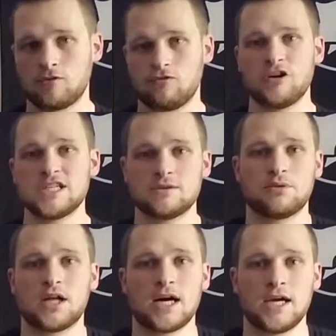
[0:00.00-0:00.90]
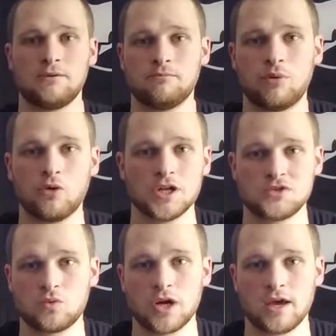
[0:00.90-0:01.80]
resupply
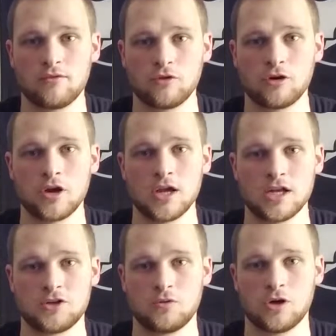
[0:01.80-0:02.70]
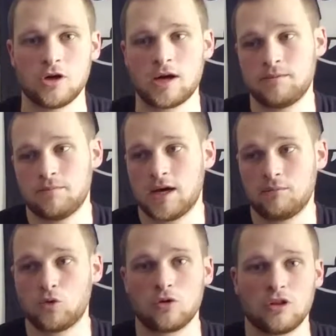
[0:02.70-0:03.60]
points, whatever, to where
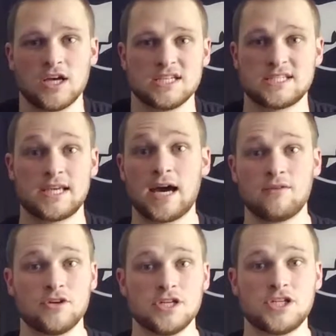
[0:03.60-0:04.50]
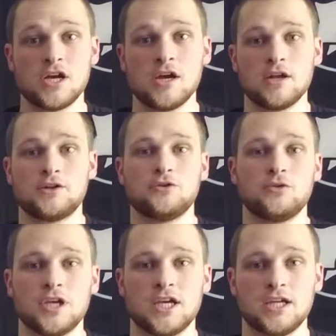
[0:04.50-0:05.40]
I more or less scavenge
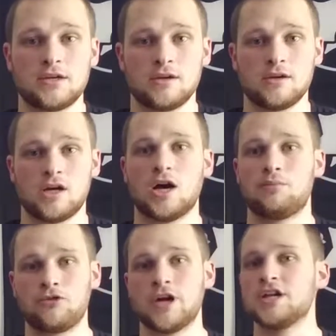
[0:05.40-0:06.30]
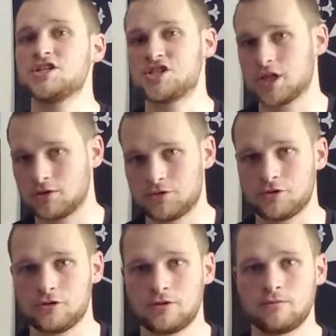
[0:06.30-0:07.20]
to get upgraded
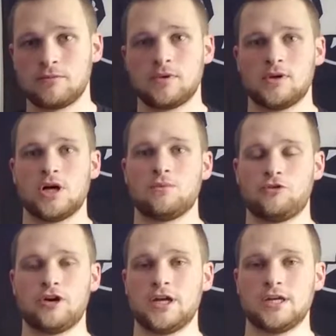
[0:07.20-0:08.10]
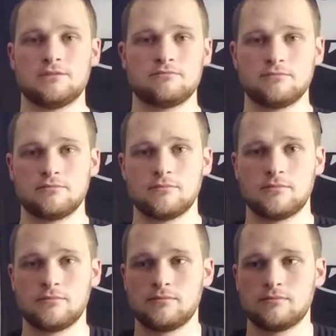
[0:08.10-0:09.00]
shelter, upgraded
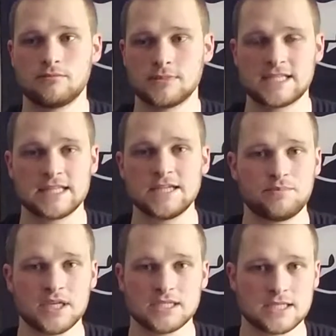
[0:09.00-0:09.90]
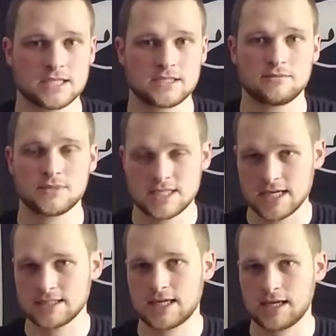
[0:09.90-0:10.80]
sleeping systems,
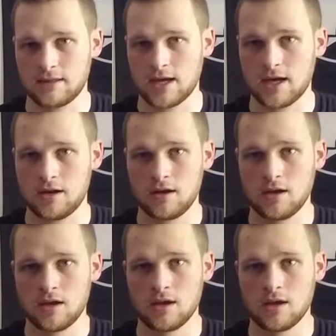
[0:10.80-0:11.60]
things like that.